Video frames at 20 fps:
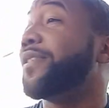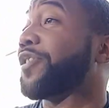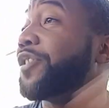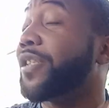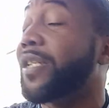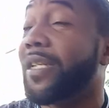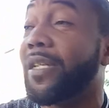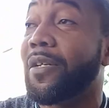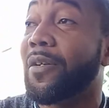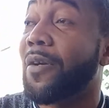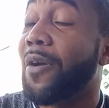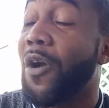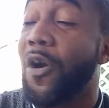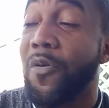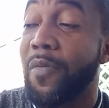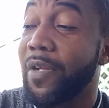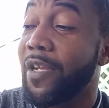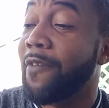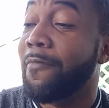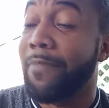this shit
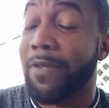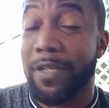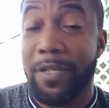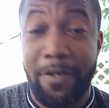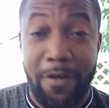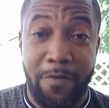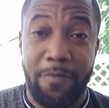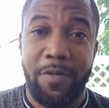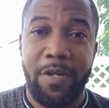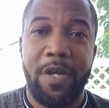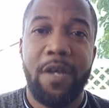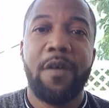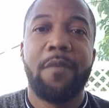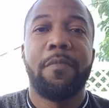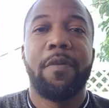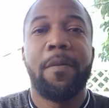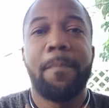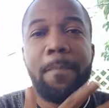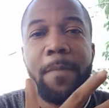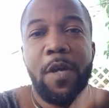hurry up and go.
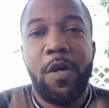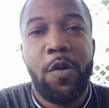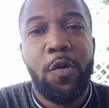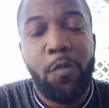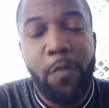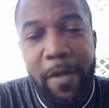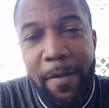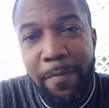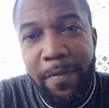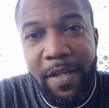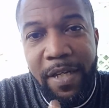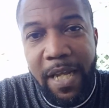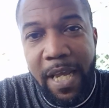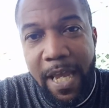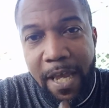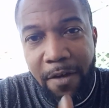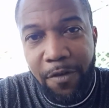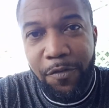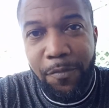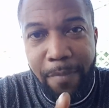But we've been
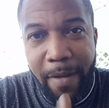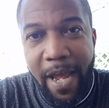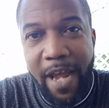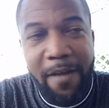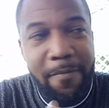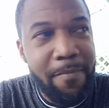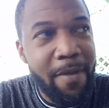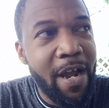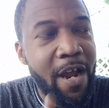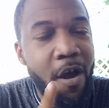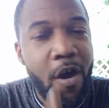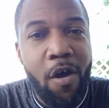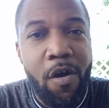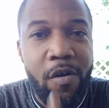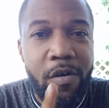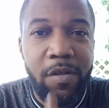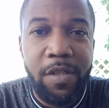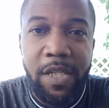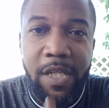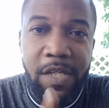held back by
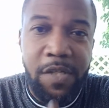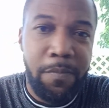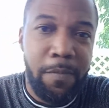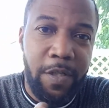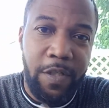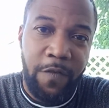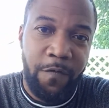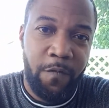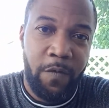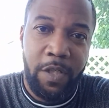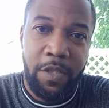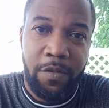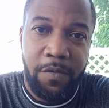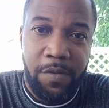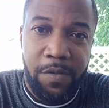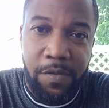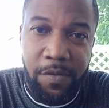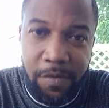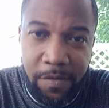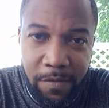all these
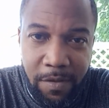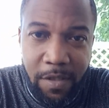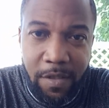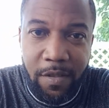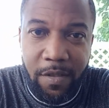motherfuckers,